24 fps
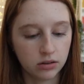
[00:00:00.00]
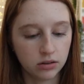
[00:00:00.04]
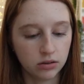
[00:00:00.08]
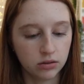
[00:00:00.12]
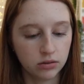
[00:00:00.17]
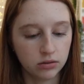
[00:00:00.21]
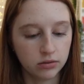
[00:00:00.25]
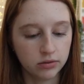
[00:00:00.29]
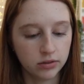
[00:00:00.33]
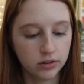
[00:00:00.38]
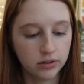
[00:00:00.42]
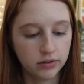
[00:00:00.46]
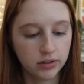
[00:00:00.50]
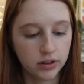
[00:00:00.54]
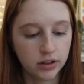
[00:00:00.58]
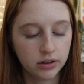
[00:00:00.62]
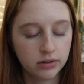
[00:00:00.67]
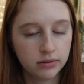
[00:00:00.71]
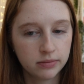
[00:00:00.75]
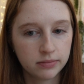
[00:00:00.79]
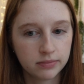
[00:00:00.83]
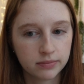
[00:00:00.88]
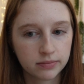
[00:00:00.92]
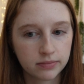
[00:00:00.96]

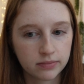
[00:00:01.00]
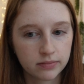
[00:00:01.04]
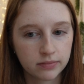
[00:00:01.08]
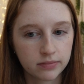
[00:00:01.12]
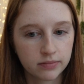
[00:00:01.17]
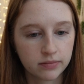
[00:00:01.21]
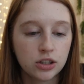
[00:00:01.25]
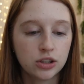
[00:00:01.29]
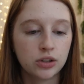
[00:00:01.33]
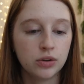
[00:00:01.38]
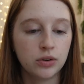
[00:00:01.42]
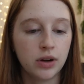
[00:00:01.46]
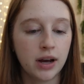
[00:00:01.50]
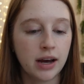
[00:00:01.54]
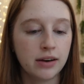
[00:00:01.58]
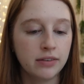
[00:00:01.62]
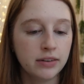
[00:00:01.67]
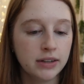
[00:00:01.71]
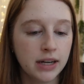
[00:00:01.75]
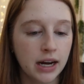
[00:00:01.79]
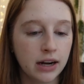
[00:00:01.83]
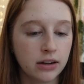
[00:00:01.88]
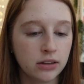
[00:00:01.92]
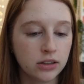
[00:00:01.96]
overview. So it'll have
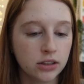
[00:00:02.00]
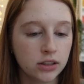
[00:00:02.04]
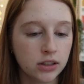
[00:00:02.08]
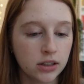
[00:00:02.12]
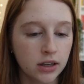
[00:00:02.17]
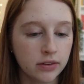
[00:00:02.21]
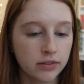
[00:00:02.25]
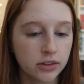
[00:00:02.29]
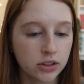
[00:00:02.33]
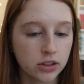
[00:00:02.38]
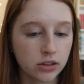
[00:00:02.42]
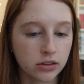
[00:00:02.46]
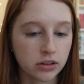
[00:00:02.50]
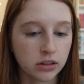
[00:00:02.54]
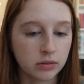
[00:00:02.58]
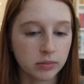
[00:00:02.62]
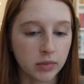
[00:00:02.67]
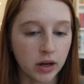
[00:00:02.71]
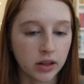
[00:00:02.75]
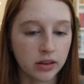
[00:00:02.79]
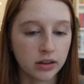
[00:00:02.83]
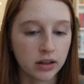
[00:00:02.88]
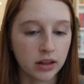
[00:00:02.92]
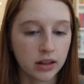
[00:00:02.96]
a calendar of the current
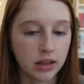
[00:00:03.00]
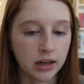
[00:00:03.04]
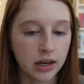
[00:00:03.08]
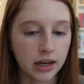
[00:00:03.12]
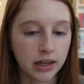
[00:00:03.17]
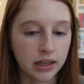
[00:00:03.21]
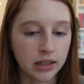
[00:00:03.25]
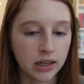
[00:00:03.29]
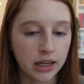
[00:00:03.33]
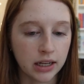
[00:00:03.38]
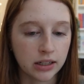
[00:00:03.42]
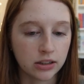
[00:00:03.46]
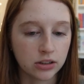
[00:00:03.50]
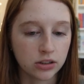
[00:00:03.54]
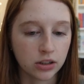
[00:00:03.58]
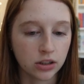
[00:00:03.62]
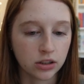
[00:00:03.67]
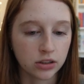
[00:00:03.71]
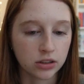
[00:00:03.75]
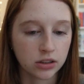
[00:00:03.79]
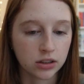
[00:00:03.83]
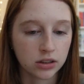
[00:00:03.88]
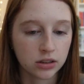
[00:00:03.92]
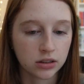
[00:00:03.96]
month, and then I can
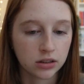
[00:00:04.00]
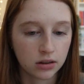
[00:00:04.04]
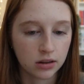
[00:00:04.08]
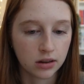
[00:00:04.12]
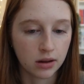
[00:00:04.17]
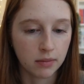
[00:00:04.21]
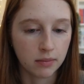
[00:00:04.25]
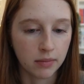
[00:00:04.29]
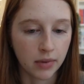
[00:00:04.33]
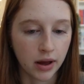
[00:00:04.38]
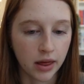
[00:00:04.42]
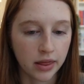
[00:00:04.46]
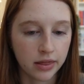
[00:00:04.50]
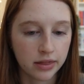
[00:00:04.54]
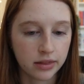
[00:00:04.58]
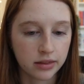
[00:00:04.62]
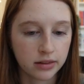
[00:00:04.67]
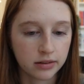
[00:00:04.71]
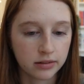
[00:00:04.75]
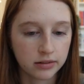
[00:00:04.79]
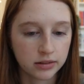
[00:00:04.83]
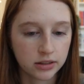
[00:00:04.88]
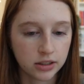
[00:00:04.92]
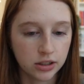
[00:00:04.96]
insert the
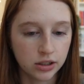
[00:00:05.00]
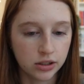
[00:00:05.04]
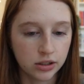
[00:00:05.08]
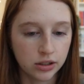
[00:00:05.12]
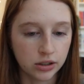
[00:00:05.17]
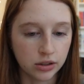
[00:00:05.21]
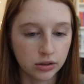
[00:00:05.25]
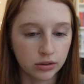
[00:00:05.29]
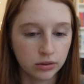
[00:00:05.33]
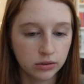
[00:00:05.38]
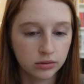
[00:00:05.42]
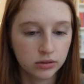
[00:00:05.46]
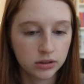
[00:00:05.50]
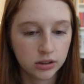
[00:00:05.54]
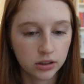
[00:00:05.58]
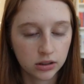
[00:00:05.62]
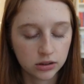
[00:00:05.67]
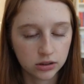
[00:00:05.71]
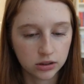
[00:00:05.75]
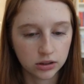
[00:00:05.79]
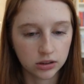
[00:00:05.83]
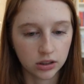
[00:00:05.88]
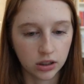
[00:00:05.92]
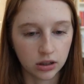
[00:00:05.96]
month to-dos.
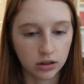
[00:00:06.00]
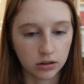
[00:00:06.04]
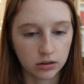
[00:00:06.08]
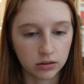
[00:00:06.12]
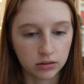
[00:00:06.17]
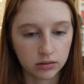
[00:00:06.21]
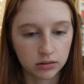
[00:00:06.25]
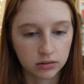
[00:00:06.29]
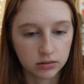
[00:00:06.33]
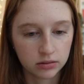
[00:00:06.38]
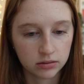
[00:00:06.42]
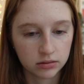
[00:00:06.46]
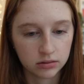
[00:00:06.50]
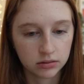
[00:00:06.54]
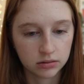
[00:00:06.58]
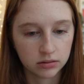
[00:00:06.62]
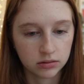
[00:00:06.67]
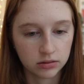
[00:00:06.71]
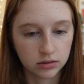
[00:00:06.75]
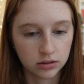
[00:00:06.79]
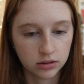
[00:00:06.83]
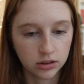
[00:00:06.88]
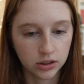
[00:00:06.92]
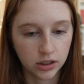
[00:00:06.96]
So
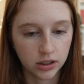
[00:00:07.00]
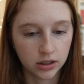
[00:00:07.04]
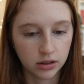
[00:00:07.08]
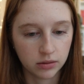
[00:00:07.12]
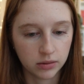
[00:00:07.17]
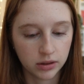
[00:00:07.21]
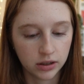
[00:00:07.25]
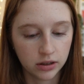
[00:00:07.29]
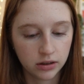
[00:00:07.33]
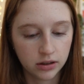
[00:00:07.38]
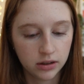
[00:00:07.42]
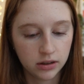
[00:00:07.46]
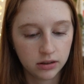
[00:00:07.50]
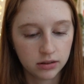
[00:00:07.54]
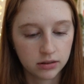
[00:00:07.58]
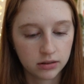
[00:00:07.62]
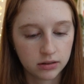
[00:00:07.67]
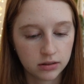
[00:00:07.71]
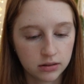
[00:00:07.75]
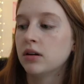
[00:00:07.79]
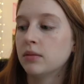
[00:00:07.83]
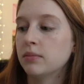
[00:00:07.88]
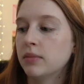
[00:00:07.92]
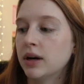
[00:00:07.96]
January.
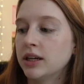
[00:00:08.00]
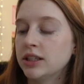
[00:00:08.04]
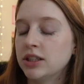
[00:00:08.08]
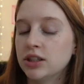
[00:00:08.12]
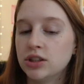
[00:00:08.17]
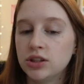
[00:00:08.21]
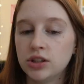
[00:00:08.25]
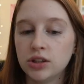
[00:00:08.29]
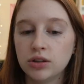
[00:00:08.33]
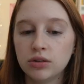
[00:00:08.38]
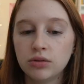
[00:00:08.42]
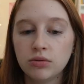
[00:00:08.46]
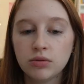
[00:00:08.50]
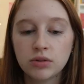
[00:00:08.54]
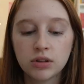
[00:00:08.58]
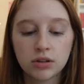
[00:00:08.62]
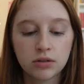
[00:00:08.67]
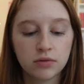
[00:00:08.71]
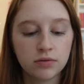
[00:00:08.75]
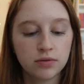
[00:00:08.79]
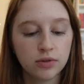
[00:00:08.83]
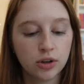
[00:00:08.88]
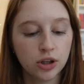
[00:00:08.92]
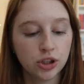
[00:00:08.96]
My to-dos
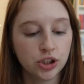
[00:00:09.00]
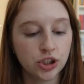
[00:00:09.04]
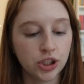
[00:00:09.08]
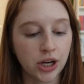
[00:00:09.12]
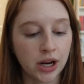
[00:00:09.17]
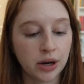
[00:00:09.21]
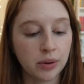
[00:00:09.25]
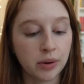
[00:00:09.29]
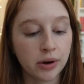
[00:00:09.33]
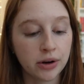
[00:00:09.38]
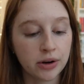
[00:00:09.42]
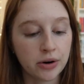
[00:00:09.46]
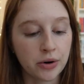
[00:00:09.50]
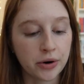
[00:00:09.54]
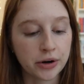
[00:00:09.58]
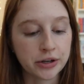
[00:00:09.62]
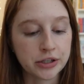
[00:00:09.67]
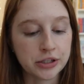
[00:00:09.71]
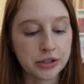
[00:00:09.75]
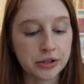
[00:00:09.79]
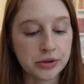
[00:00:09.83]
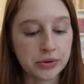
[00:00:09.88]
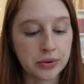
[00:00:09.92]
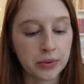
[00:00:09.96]
for January are
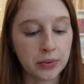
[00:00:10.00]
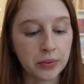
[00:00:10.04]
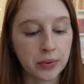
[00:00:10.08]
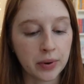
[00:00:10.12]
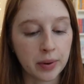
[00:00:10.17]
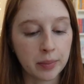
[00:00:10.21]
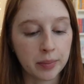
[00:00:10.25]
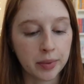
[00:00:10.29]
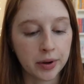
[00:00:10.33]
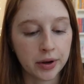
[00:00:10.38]
to